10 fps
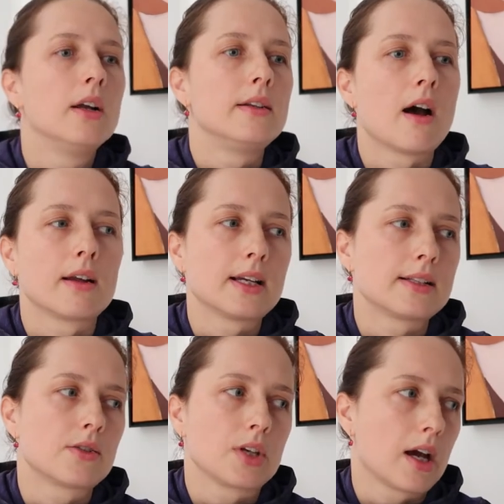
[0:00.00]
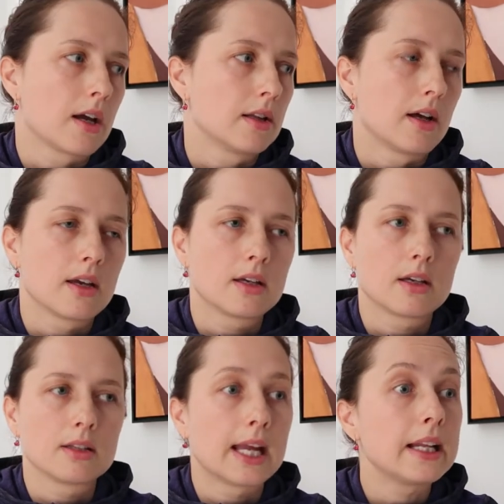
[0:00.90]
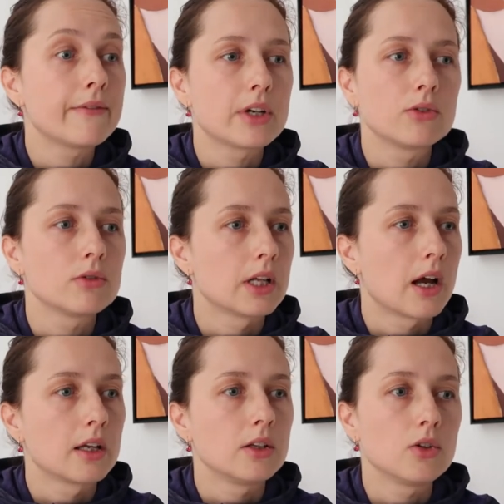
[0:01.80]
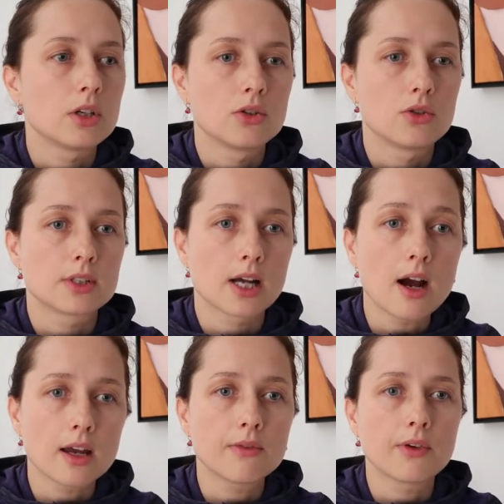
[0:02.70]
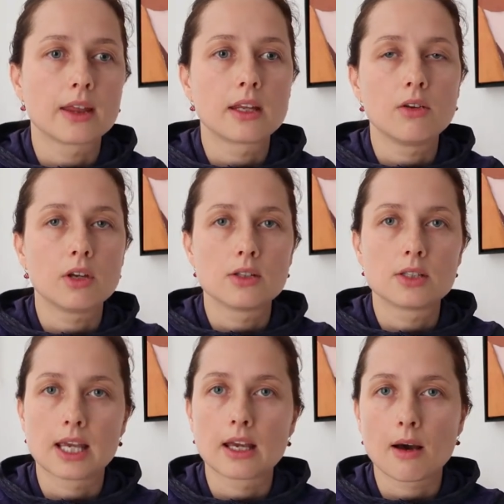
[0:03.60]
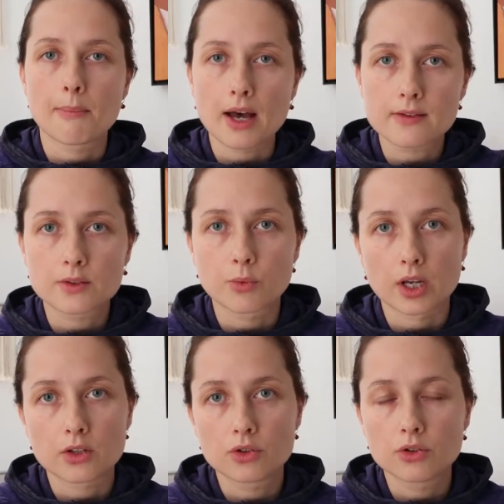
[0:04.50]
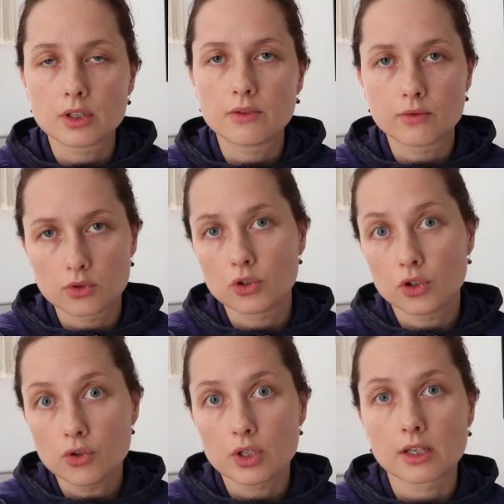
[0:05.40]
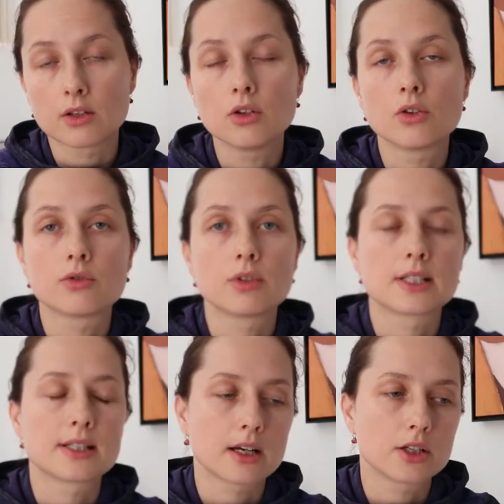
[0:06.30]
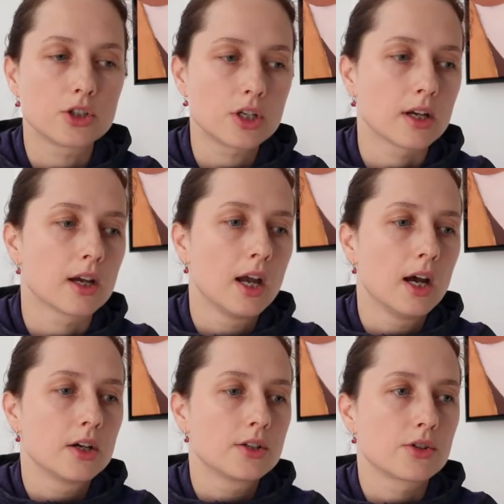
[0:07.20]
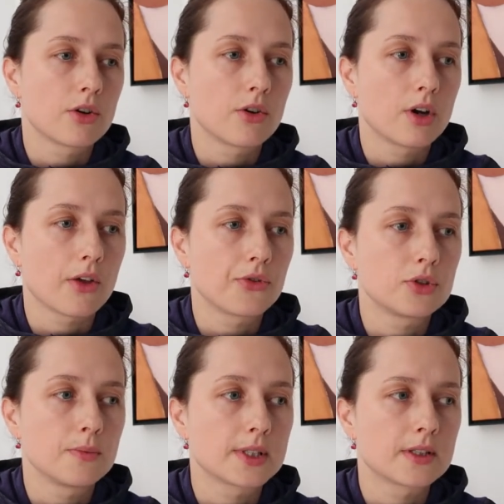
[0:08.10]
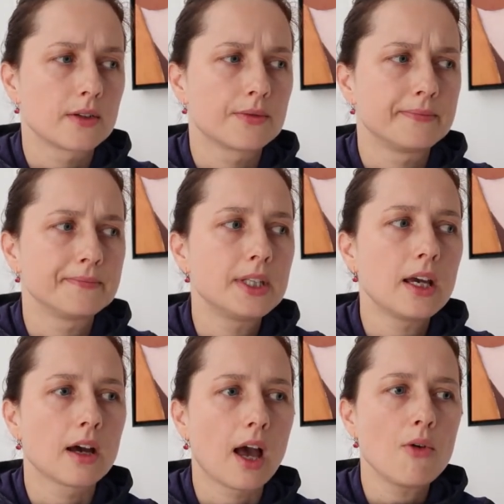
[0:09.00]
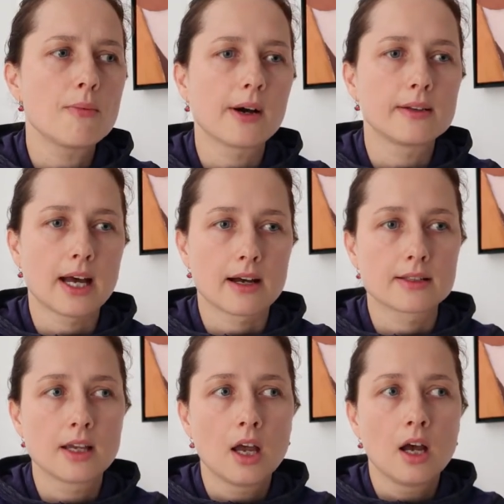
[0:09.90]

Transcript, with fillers: nah that's okay like then i read online you can do TAFE and then you can take a pathway to to uni you know to the second year so i thought to myself yeah how about that